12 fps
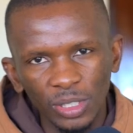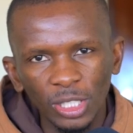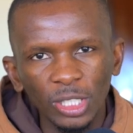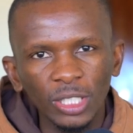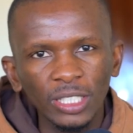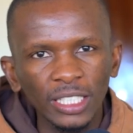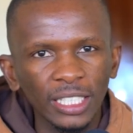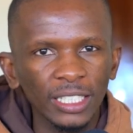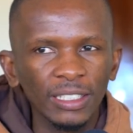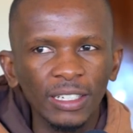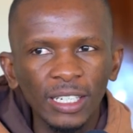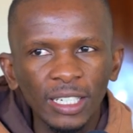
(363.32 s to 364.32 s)
and
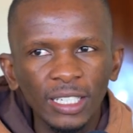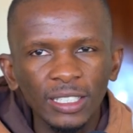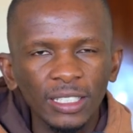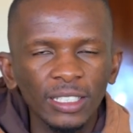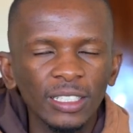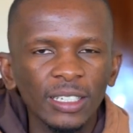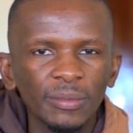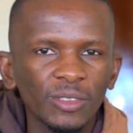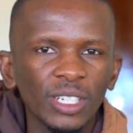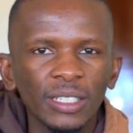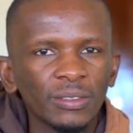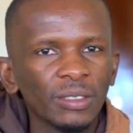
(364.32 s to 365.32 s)
then I'm
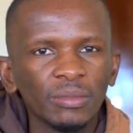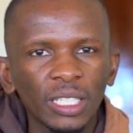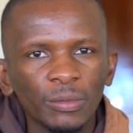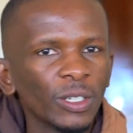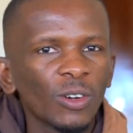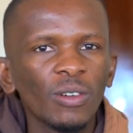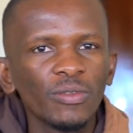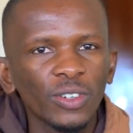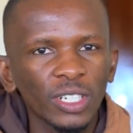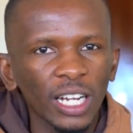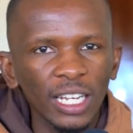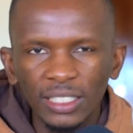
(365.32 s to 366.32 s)
driving maybe a
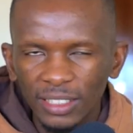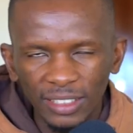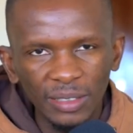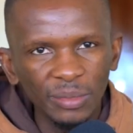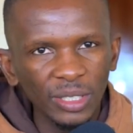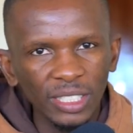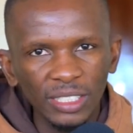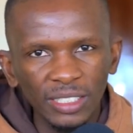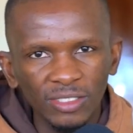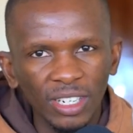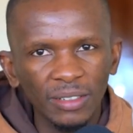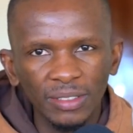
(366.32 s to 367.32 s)
Comfort Line, and
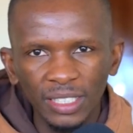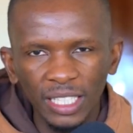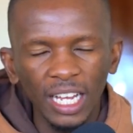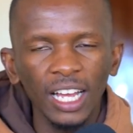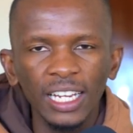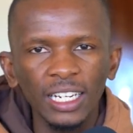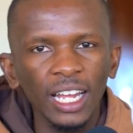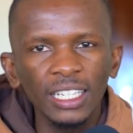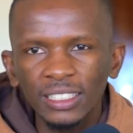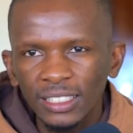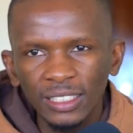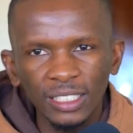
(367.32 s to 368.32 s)
somebody's driving a
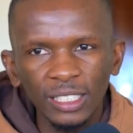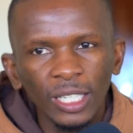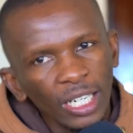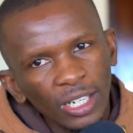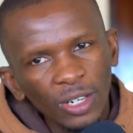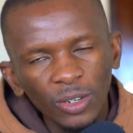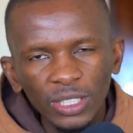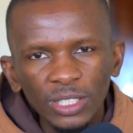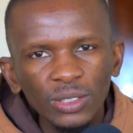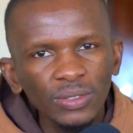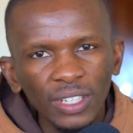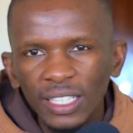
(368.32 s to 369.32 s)
Highline, and then only
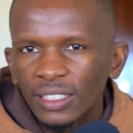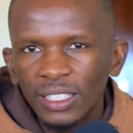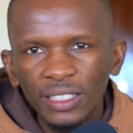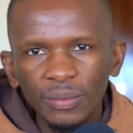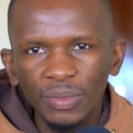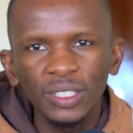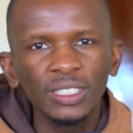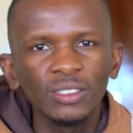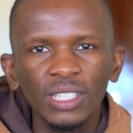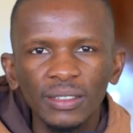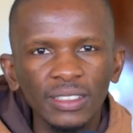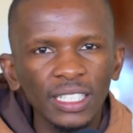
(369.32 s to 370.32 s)
to find that the person
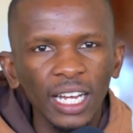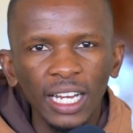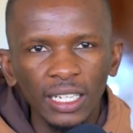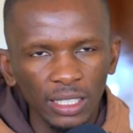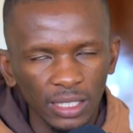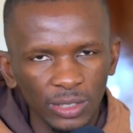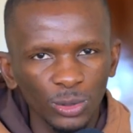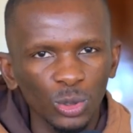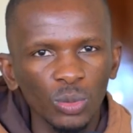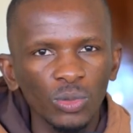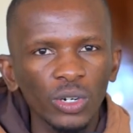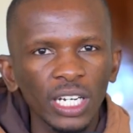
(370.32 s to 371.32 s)
driving the Highline has
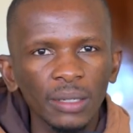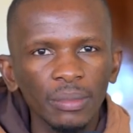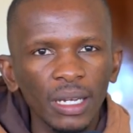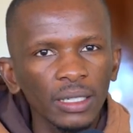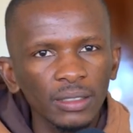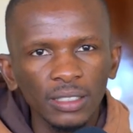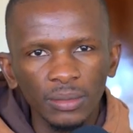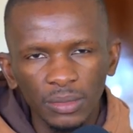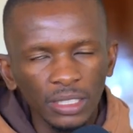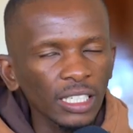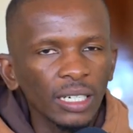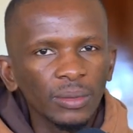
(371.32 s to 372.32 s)
2 more airbags. I
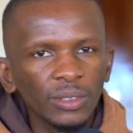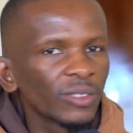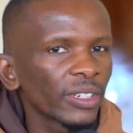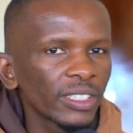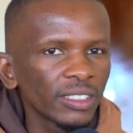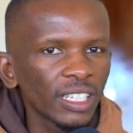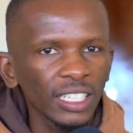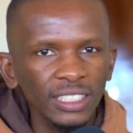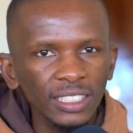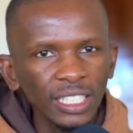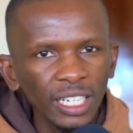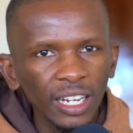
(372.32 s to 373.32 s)
mean, come on, what is
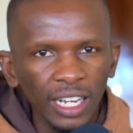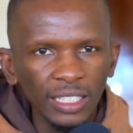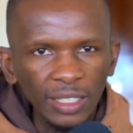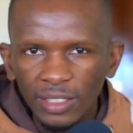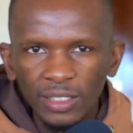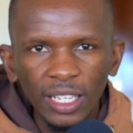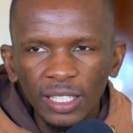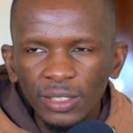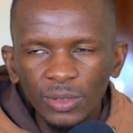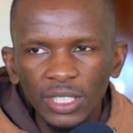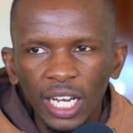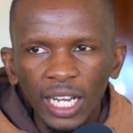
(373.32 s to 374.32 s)
that? I
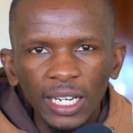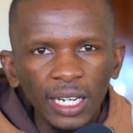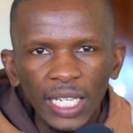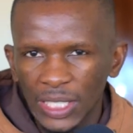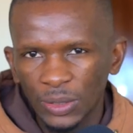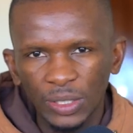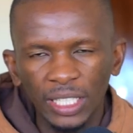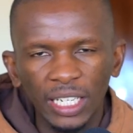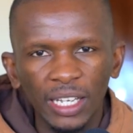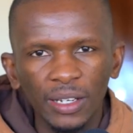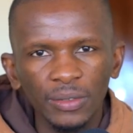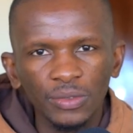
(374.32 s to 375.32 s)
understand with the Highline you can
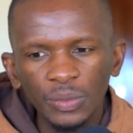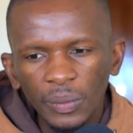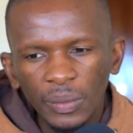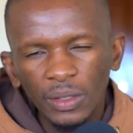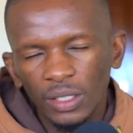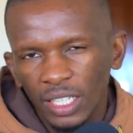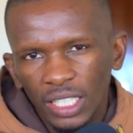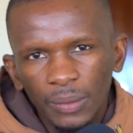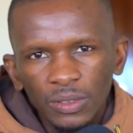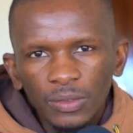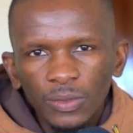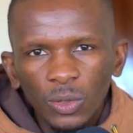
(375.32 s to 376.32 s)
have
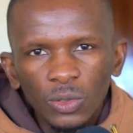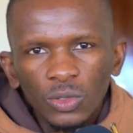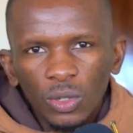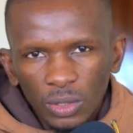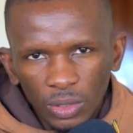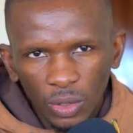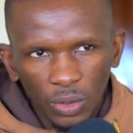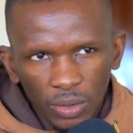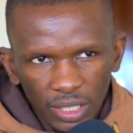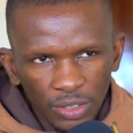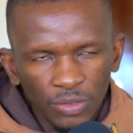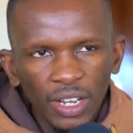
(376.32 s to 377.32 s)
adaptive cruise control.
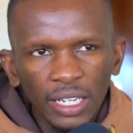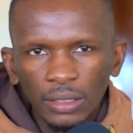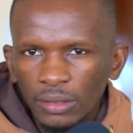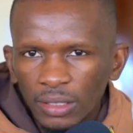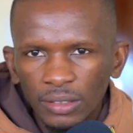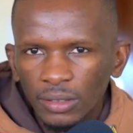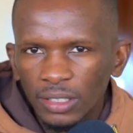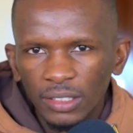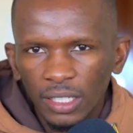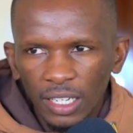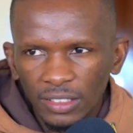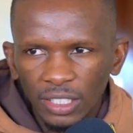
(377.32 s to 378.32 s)
That's fine. That's
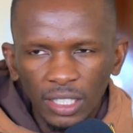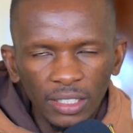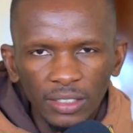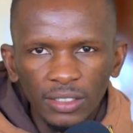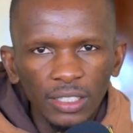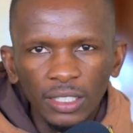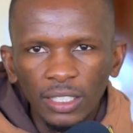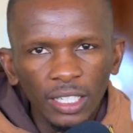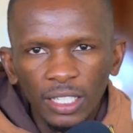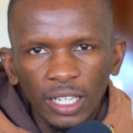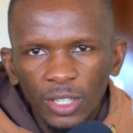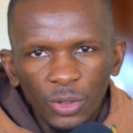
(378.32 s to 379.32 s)
a luxurious thing.
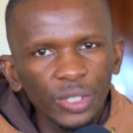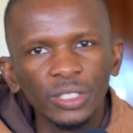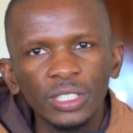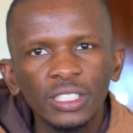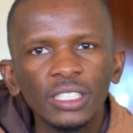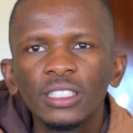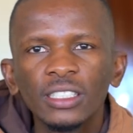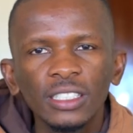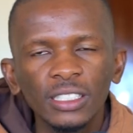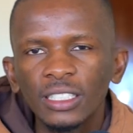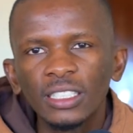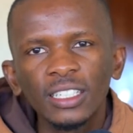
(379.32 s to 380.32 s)
I don't need it.
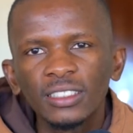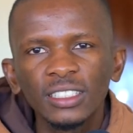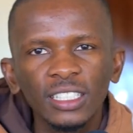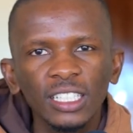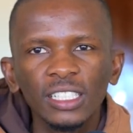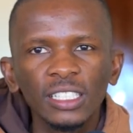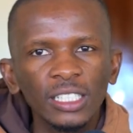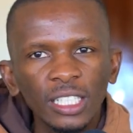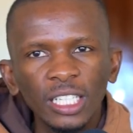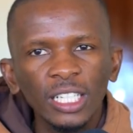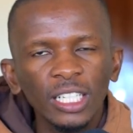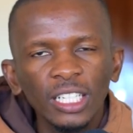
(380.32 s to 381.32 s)
It doesn't really
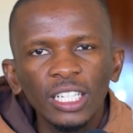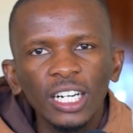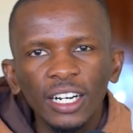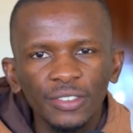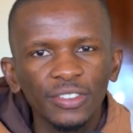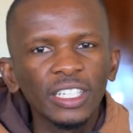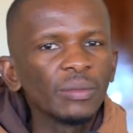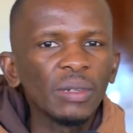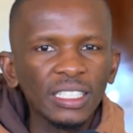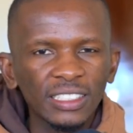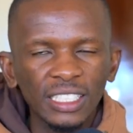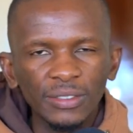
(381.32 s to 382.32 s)
affect
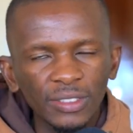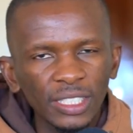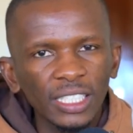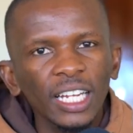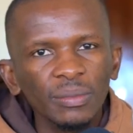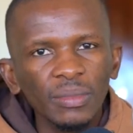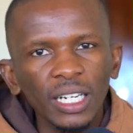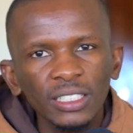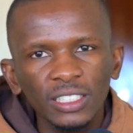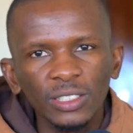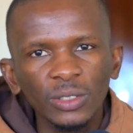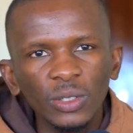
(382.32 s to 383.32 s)
my safety that
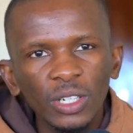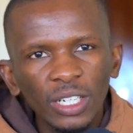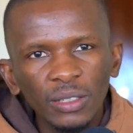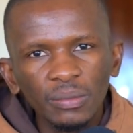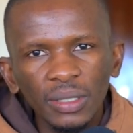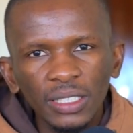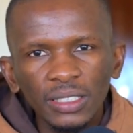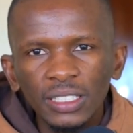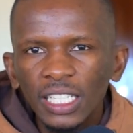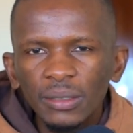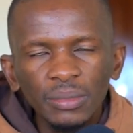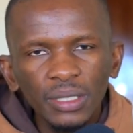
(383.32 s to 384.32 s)
much, But
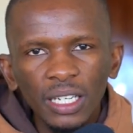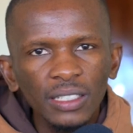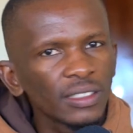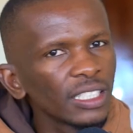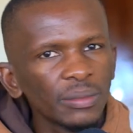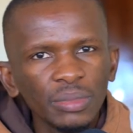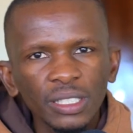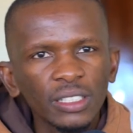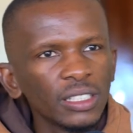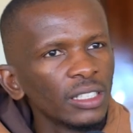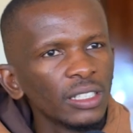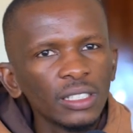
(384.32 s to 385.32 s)
ABS,
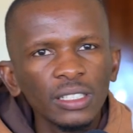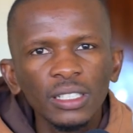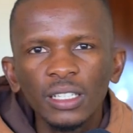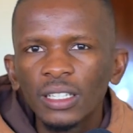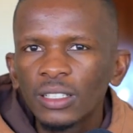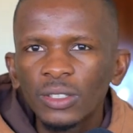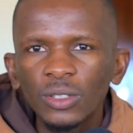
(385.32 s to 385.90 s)
EBD,